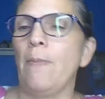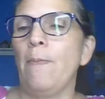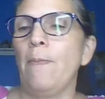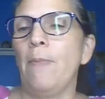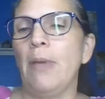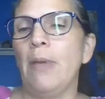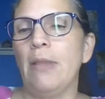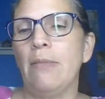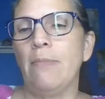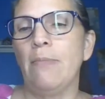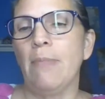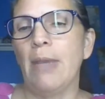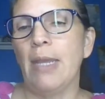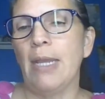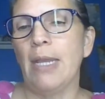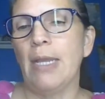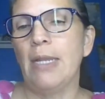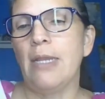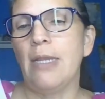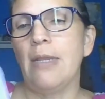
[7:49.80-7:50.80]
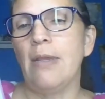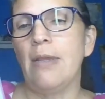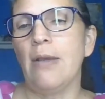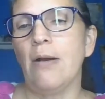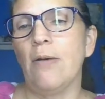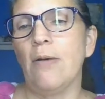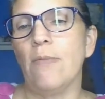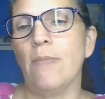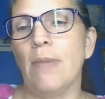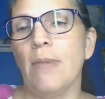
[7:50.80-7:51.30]
But many
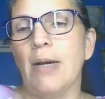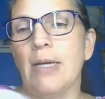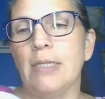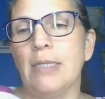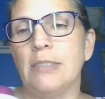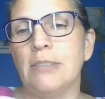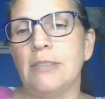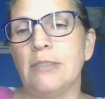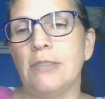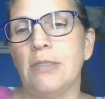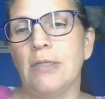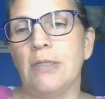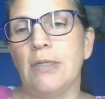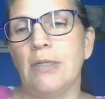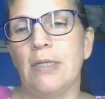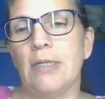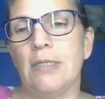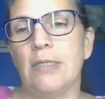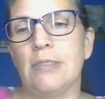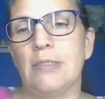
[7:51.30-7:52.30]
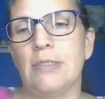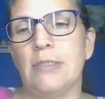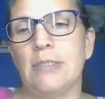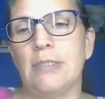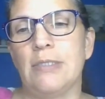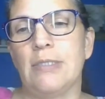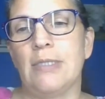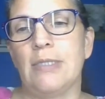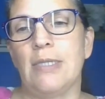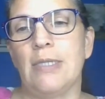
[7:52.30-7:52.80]
of my
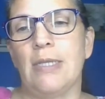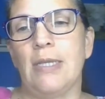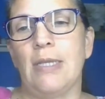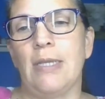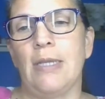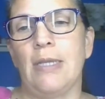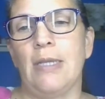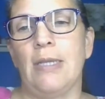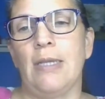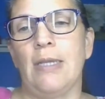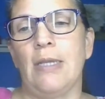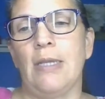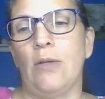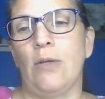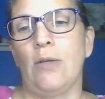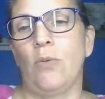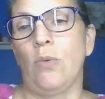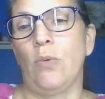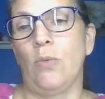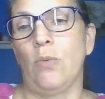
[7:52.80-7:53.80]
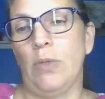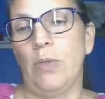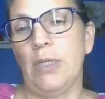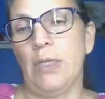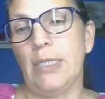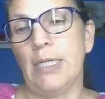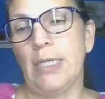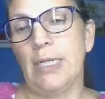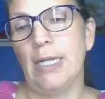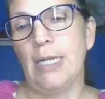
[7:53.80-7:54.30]
students, when we're
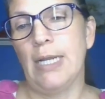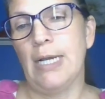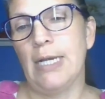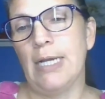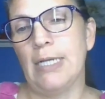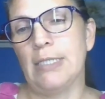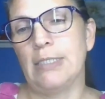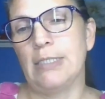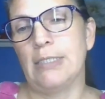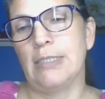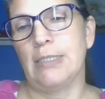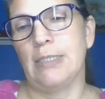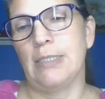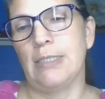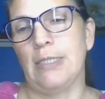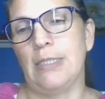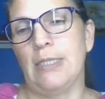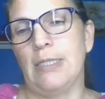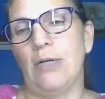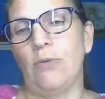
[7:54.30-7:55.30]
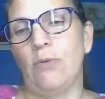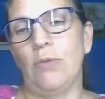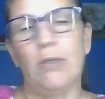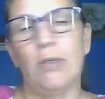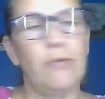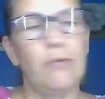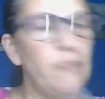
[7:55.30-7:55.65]
in the class, now we're